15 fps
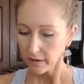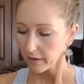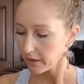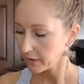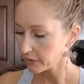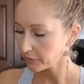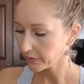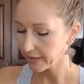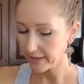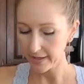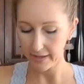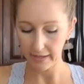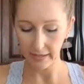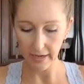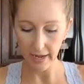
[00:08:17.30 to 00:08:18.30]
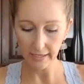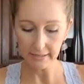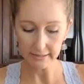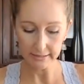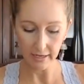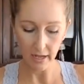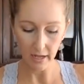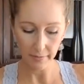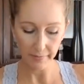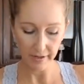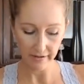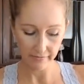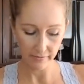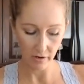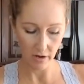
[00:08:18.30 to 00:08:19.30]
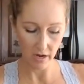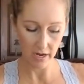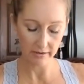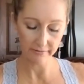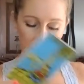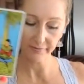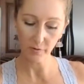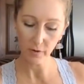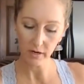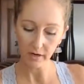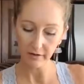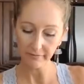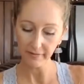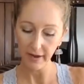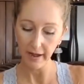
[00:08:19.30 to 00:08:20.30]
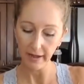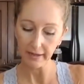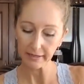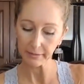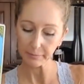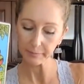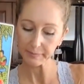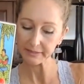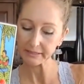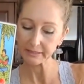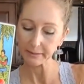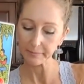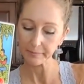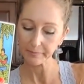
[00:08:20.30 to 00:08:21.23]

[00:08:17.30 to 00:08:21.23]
Okay, next up I've got Four of Cups.